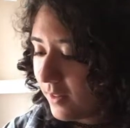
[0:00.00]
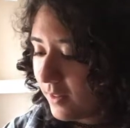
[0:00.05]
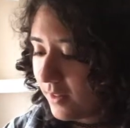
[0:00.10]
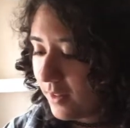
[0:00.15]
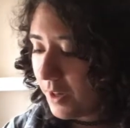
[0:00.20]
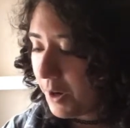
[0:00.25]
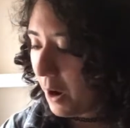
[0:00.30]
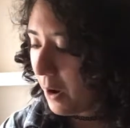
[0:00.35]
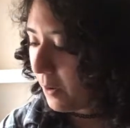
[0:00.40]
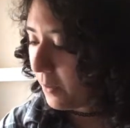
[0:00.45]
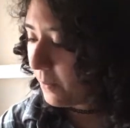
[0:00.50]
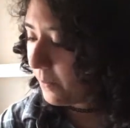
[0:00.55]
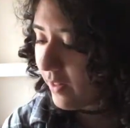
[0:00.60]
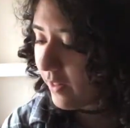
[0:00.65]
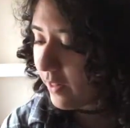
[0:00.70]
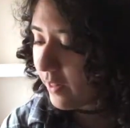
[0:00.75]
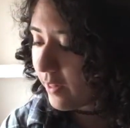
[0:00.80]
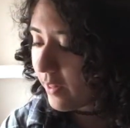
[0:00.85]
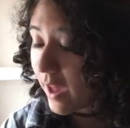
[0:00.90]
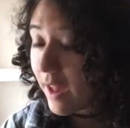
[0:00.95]
you know,
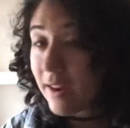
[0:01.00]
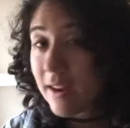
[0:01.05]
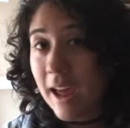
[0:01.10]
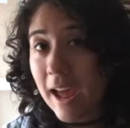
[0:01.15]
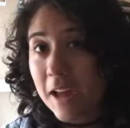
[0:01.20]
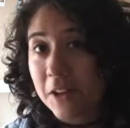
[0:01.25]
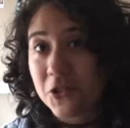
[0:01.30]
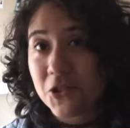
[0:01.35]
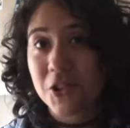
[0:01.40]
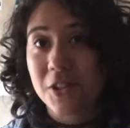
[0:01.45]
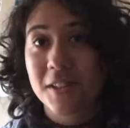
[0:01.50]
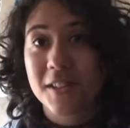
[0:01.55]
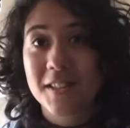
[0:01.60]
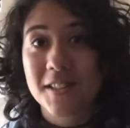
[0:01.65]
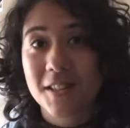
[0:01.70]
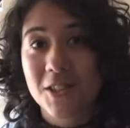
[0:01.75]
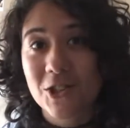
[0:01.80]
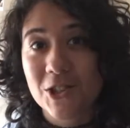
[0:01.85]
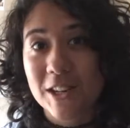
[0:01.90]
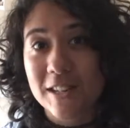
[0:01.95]
then Angela
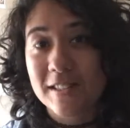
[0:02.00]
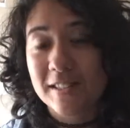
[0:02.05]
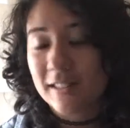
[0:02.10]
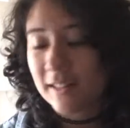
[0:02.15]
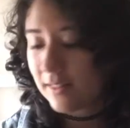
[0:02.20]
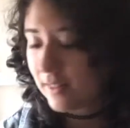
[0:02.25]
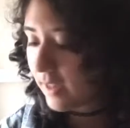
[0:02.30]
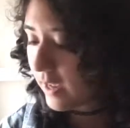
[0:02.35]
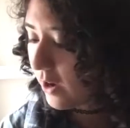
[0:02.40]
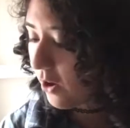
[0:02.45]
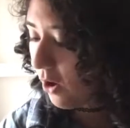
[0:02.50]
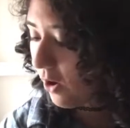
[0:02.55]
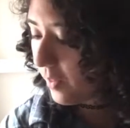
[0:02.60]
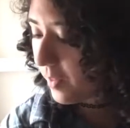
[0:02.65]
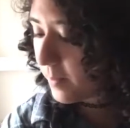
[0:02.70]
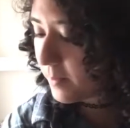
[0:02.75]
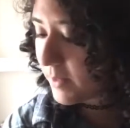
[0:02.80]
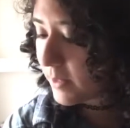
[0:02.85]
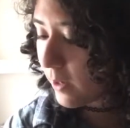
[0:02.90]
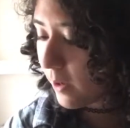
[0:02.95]
suggests that they call
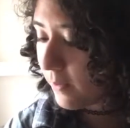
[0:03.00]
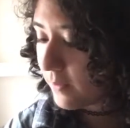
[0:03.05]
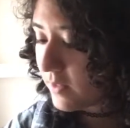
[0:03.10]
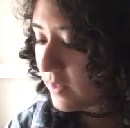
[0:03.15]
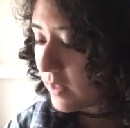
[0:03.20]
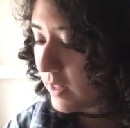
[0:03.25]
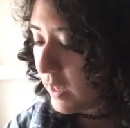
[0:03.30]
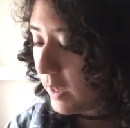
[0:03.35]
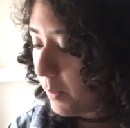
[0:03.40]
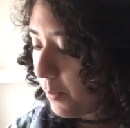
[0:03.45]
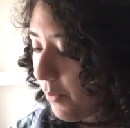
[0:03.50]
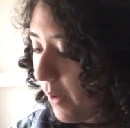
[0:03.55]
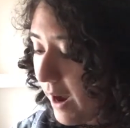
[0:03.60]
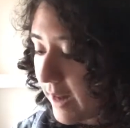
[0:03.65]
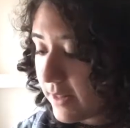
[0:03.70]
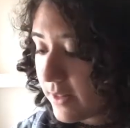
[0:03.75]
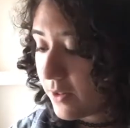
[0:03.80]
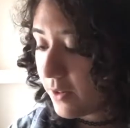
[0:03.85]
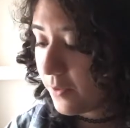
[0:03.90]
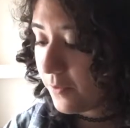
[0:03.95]
themselves the
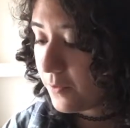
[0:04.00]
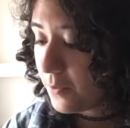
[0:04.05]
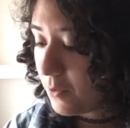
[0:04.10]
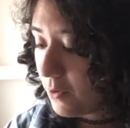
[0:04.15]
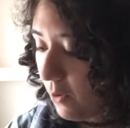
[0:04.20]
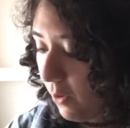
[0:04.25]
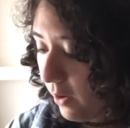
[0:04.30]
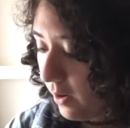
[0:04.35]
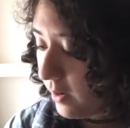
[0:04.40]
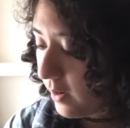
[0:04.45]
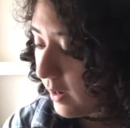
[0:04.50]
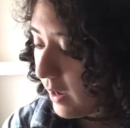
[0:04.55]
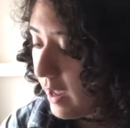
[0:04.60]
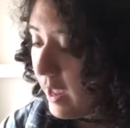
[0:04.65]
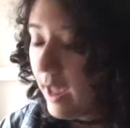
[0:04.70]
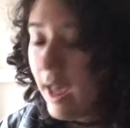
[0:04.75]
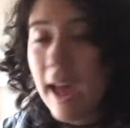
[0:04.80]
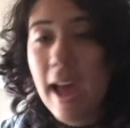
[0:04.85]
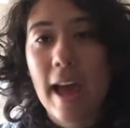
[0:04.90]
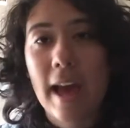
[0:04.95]
Brats of New York,
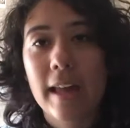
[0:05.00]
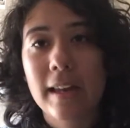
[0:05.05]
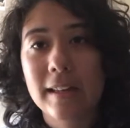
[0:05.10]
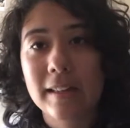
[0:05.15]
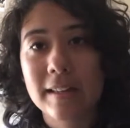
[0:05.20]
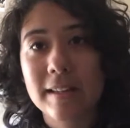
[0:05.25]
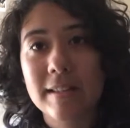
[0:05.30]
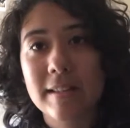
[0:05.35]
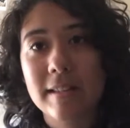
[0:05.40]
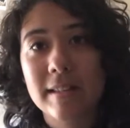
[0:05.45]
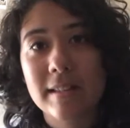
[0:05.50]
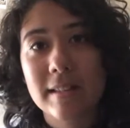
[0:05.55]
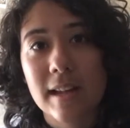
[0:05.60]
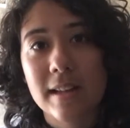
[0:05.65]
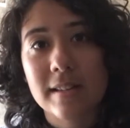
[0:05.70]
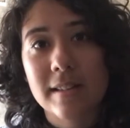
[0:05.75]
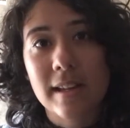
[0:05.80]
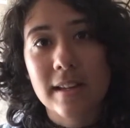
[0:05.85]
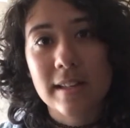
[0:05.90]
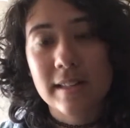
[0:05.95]
and Lizzie
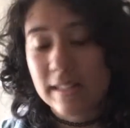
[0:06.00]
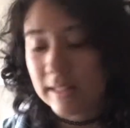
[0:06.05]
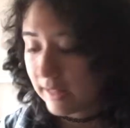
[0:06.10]
says that it's